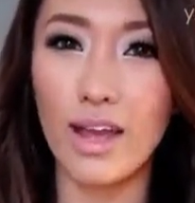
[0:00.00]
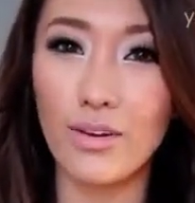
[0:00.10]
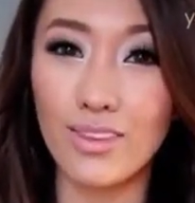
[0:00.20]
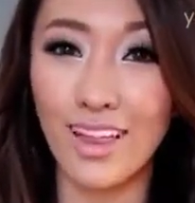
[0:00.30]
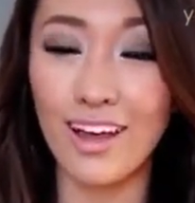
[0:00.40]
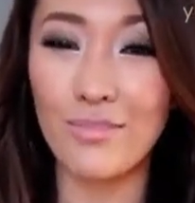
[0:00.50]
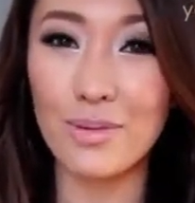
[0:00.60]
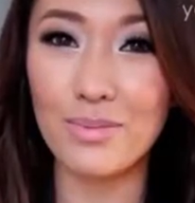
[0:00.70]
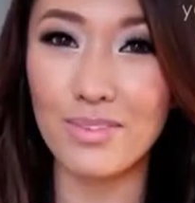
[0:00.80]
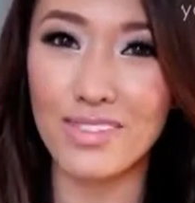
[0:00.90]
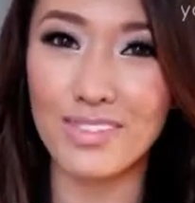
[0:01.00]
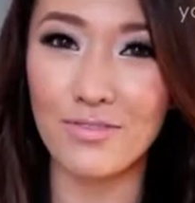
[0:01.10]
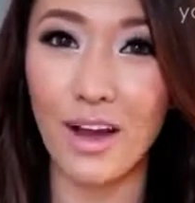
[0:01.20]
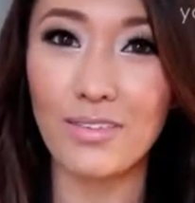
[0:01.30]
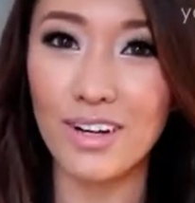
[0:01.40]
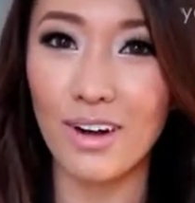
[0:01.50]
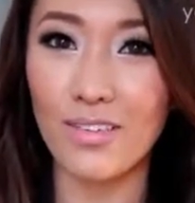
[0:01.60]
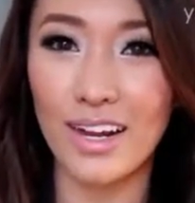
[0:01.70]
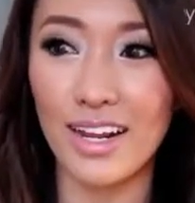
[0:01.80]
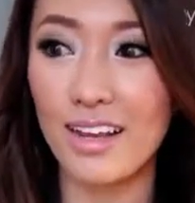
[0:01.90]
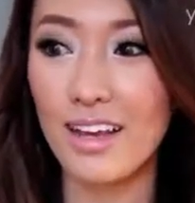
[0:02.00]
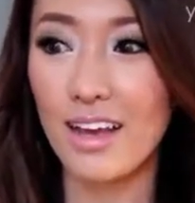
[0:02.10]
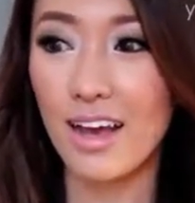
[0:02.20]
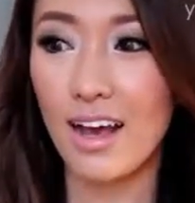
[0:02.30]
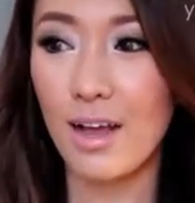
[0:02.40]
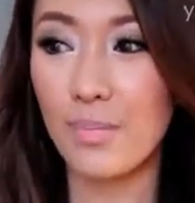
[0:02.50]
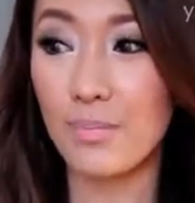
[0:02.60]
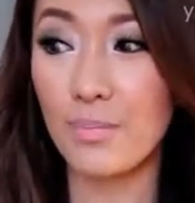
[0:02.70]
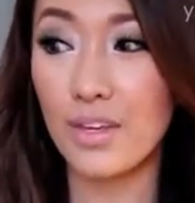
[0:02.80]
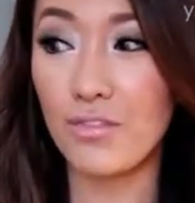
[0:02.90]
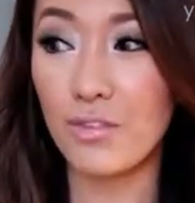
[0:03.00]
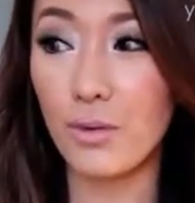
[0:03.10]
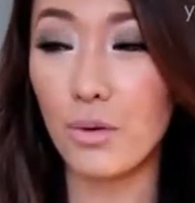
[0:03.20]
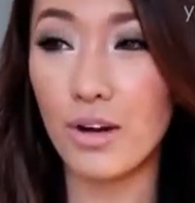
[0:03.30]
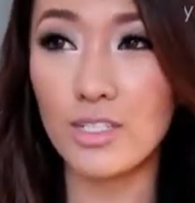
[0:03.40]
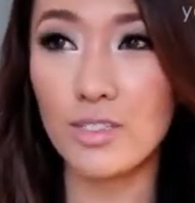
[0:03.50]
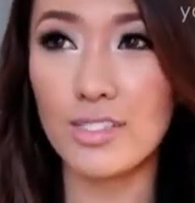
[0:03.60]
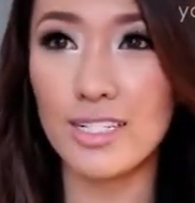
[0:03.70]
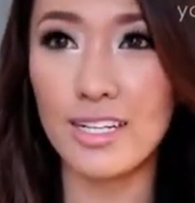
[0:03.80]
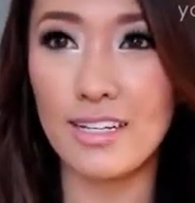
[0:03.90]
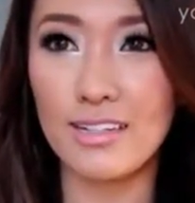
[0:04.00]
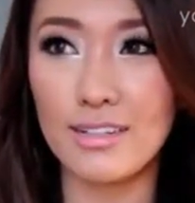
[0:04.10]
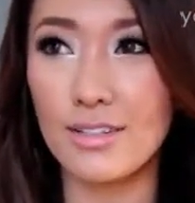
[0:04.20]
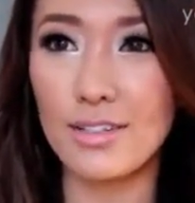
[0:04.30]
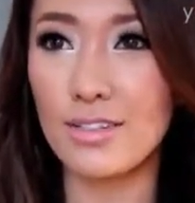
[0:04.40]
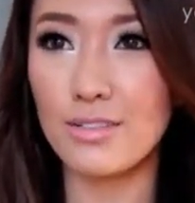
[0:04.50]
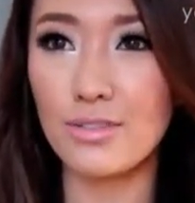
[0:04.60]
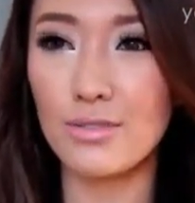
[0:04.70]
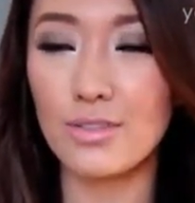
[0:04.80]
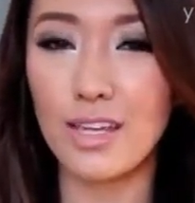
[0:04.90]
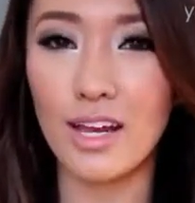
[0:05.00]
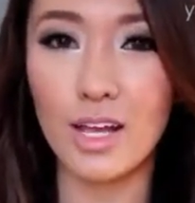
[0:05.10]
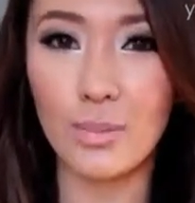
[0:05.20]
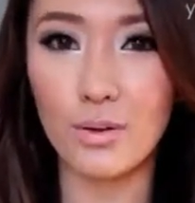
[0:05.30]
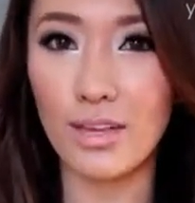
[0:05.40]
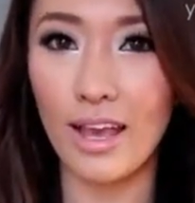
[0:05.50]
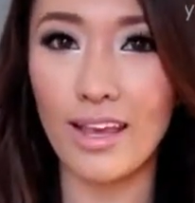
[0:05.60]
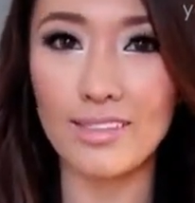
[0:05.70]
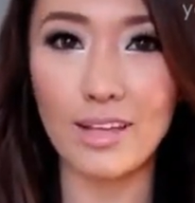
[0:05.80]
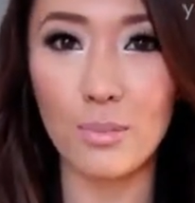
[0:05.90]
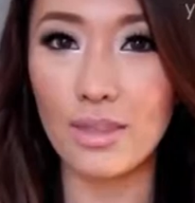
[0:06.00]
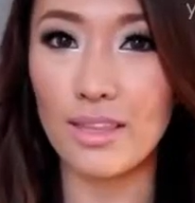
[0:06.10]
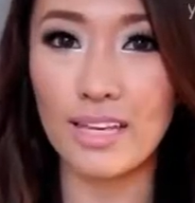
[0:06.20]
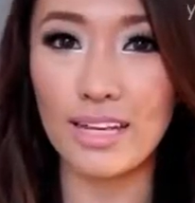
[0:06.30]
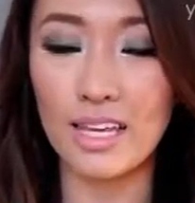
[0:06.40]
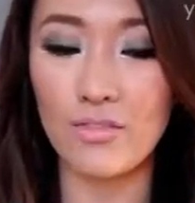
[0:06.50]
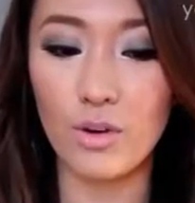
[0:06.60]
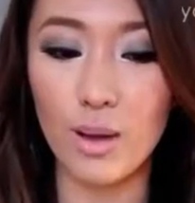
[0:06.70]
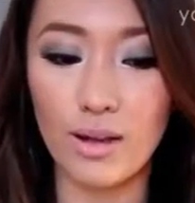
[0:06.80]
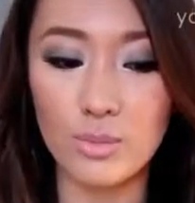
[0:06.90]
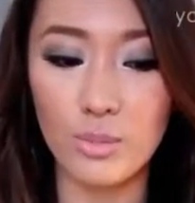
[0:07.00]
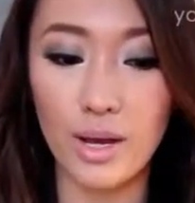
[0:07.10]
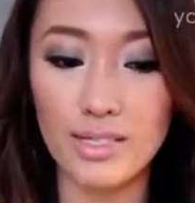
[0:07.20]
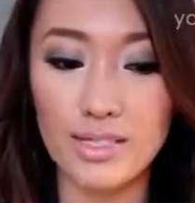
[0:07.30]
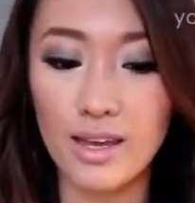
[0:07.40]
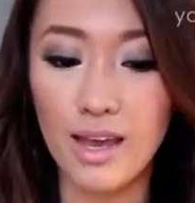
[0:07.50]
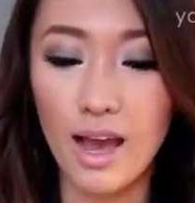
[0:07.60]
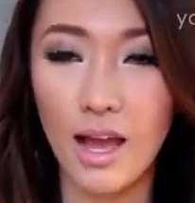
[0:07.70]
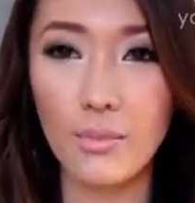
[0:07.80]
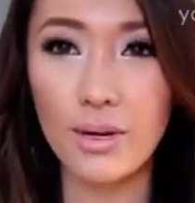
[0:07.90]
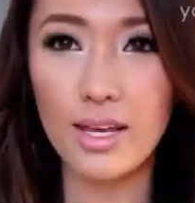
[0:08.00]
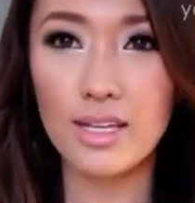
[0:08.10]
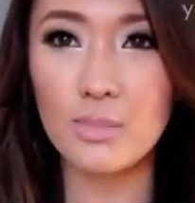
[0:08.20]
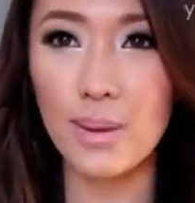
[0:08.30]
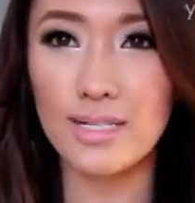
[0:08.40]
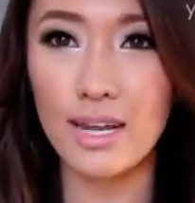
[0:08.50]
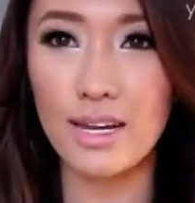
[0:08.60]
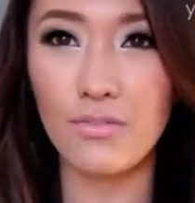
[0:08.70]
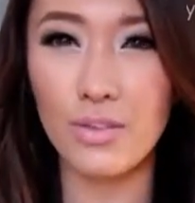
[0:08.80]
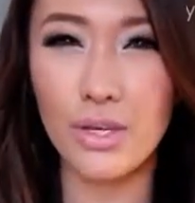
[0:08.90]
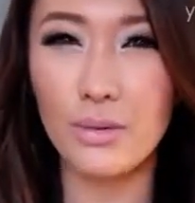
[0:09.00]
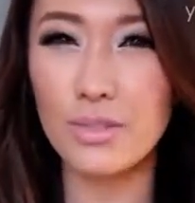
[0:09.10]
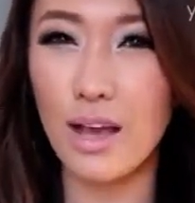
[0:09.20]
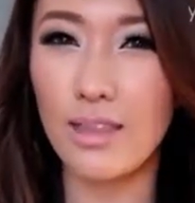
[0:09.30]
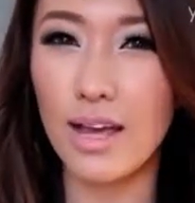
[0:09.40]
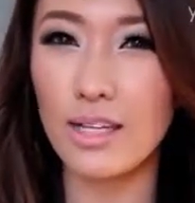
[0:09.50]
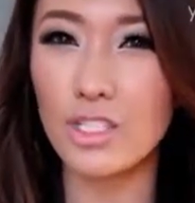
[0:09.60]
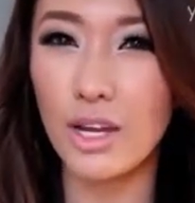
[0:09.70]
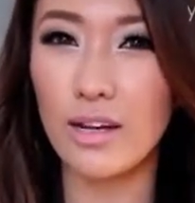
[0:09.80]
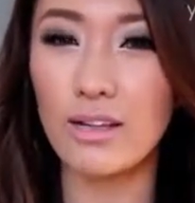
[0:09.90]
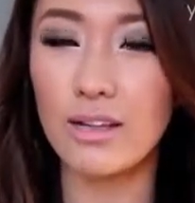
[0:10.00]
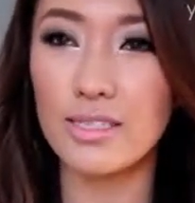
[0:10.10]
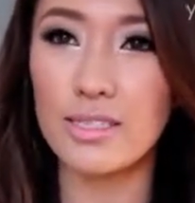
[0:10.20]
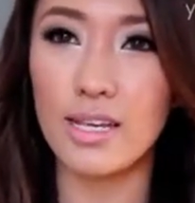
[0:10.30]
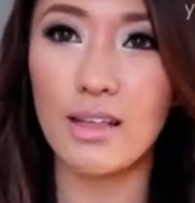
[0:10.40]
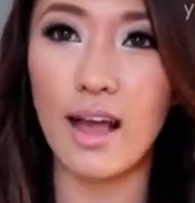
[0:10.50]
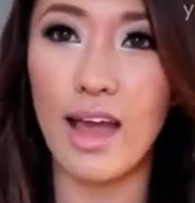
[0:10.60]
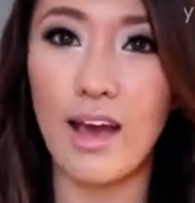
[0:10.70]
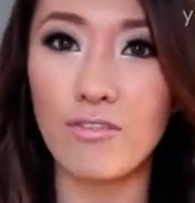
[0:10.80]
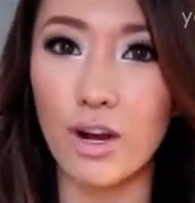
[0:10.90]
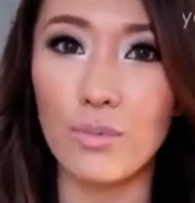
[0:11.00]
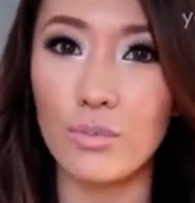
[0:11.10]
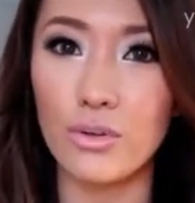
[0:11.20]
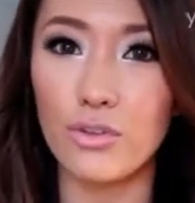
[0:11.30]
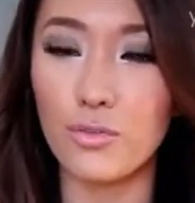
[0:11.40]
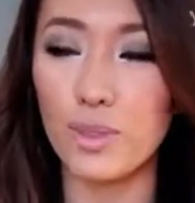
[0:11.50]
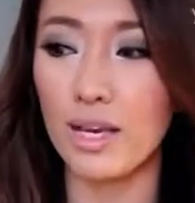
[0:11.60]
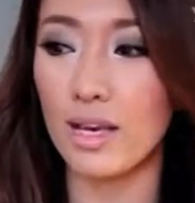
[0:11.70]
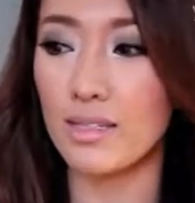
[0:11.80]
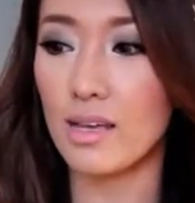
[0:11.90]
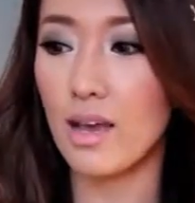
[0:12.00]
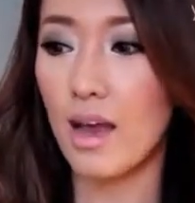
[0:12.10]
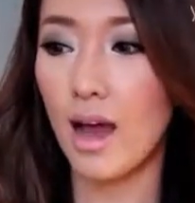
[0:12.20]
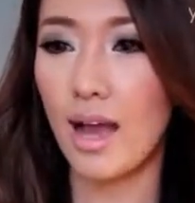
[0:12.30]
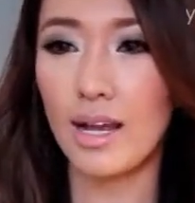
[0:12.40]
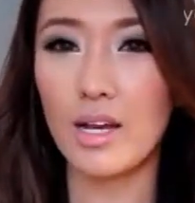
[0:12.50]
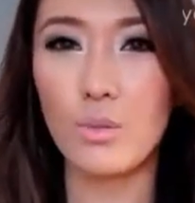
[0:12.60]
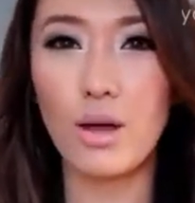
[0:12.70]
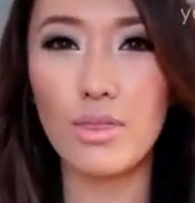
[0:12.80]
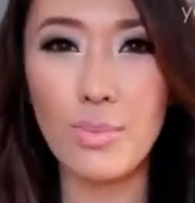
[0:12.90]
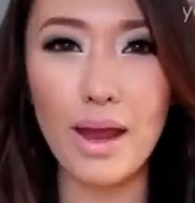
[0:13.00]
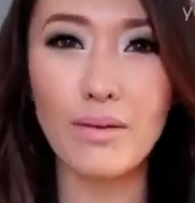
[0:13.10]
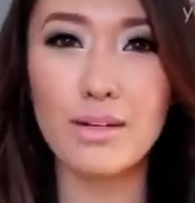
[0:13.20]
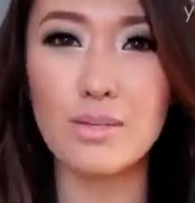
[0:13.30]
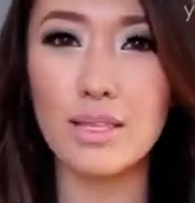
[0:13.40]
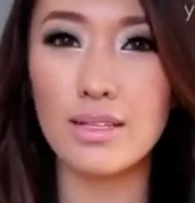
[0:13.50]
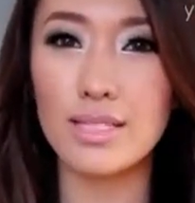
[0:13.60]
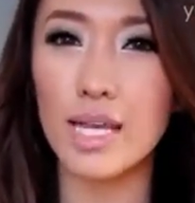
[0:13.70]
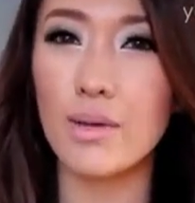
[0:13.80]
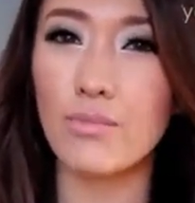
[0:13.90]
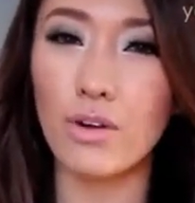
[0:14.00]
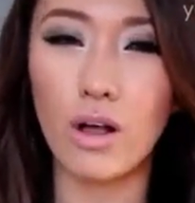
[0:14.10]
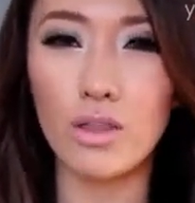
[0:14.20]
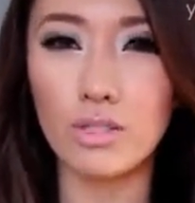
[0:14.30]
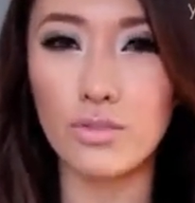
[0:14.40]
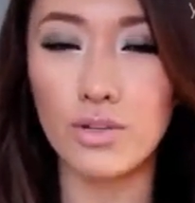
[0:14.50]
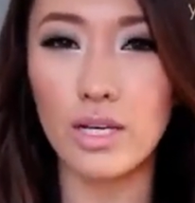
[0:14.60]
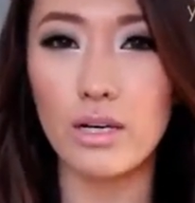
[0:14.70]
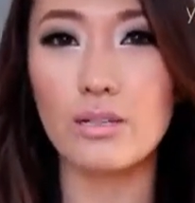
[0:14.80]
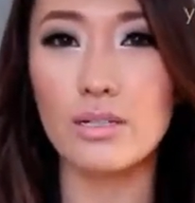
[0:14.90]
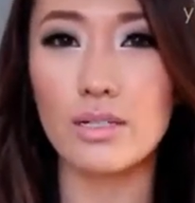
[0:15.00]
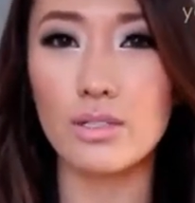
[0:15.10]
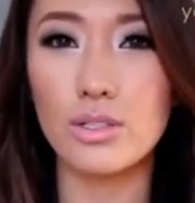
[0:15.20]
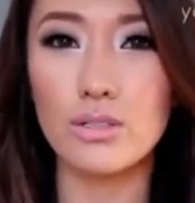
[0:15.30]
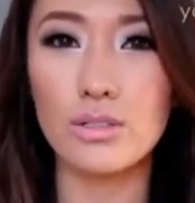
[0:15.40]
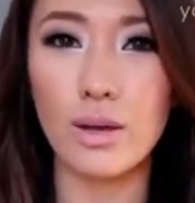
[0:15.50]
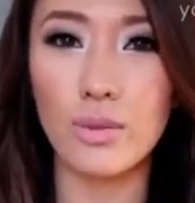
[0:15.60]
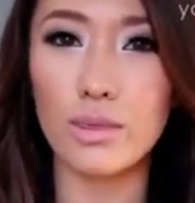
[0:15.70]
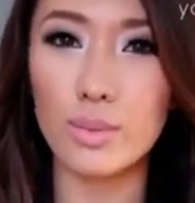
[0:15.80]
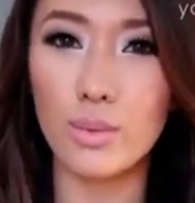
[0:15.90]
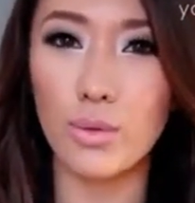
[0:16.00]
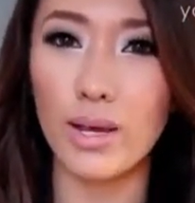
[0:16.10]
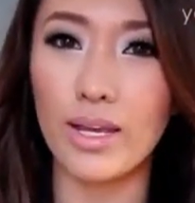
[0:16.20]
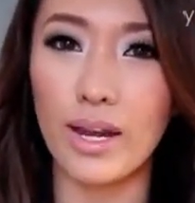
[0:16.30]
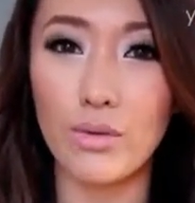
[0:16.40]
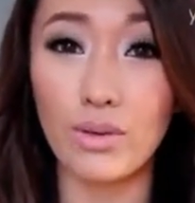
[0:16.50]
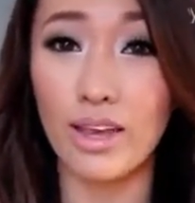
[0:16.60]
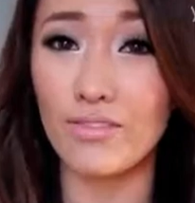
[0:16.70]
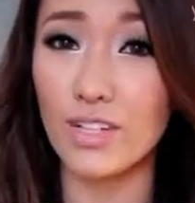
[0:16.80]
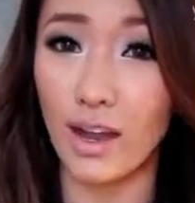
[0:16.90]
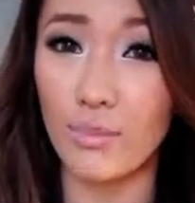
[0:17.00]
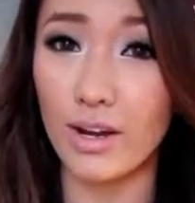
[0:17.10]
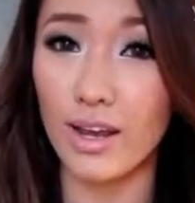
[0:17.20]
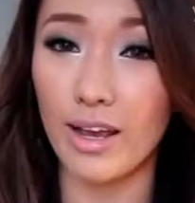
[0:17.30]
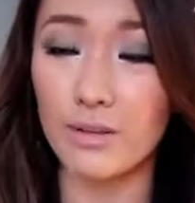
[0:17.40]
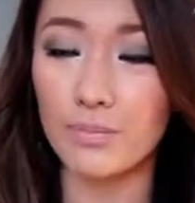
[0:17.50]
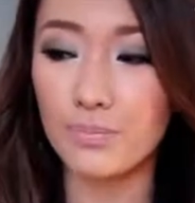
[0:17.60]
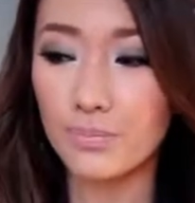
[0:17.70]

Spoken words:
I know a lot of people have found it already. If you are interested in signing up early, I guess I'll put the link in the info box, but I wouldn't expect any videos on that channel until after I move, because I kind of want the background to be the same for all those videos, and just I want them to be quick, and I don't really have time right now.